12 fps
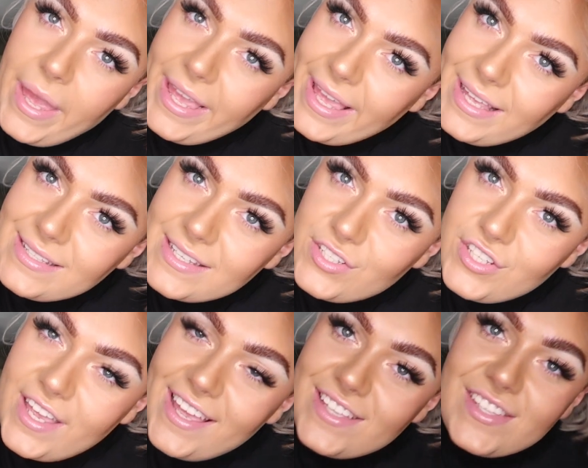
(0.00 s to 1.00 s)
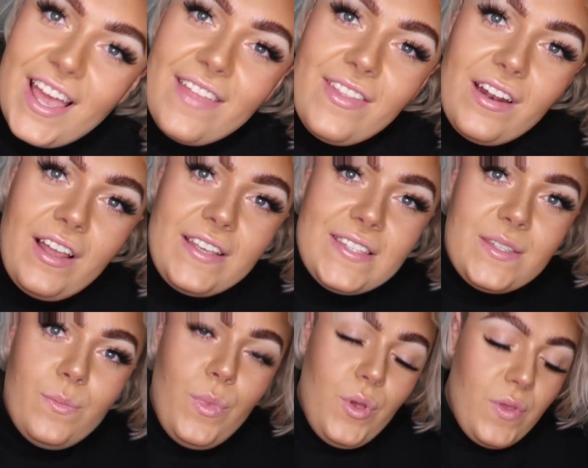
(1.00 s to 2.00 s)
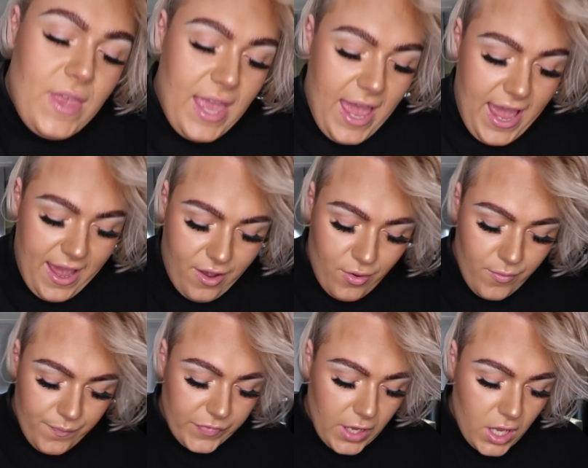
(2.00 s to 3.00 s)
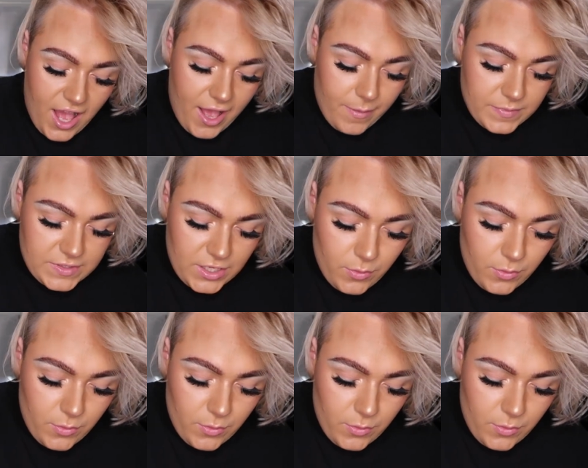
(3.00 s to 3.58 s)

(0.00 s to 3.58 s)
baking dishes and then like smoothing it out. So you